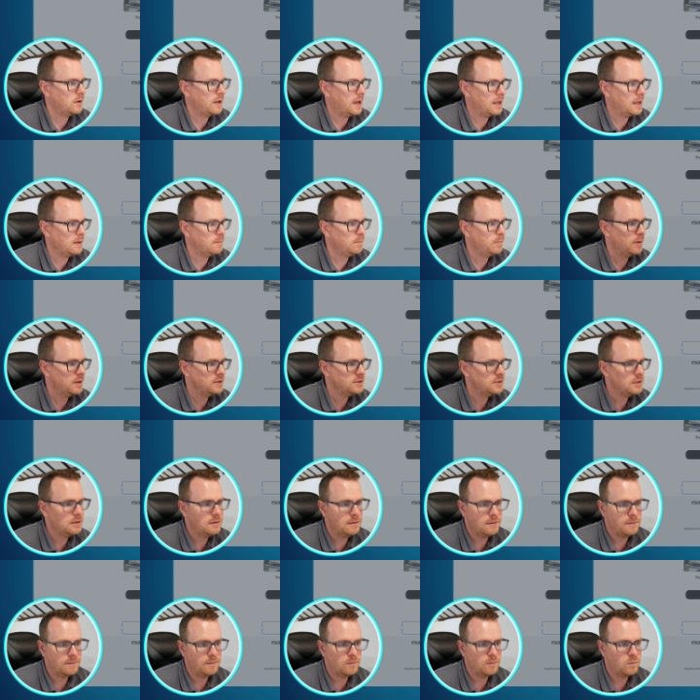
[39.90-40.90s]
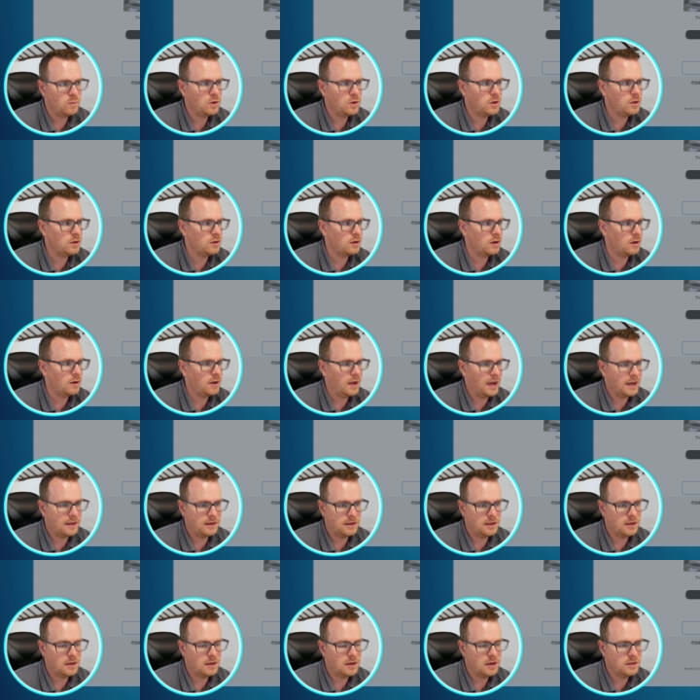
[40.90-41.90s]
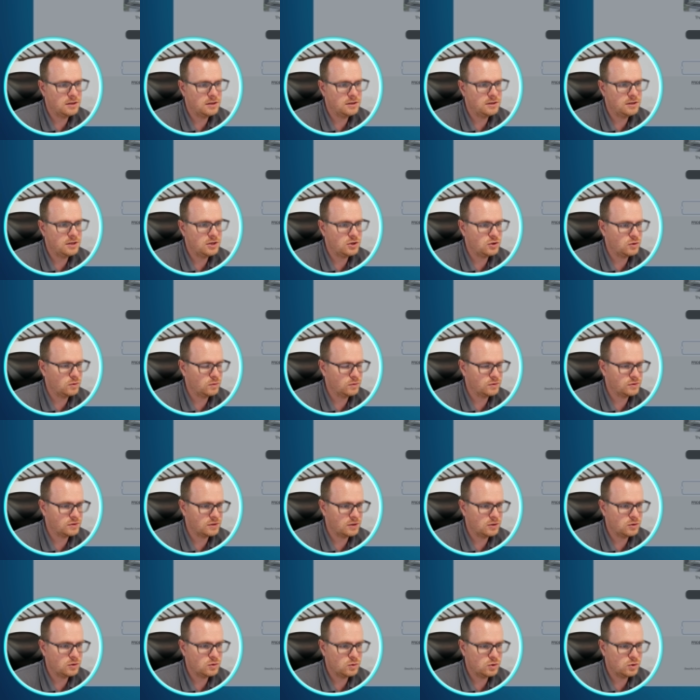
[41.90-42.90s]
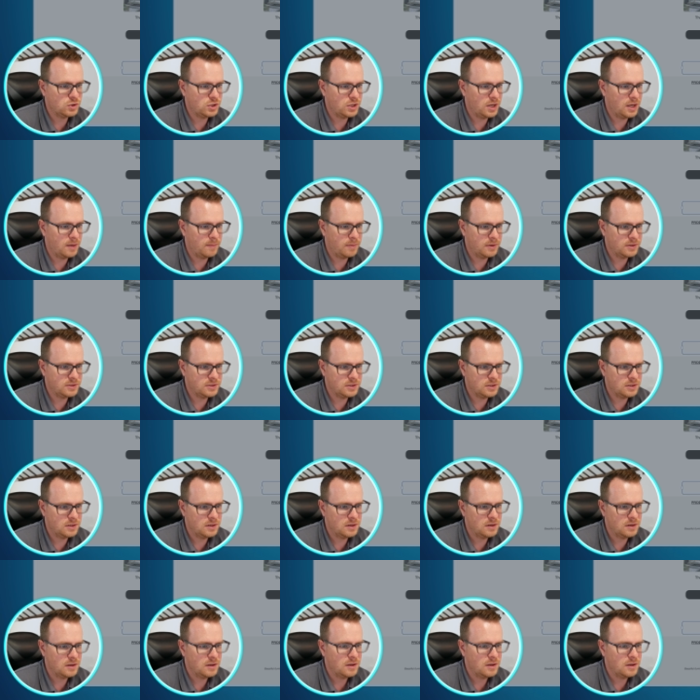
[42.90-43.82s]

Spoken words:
Add Button, we can go adding an additional social share button.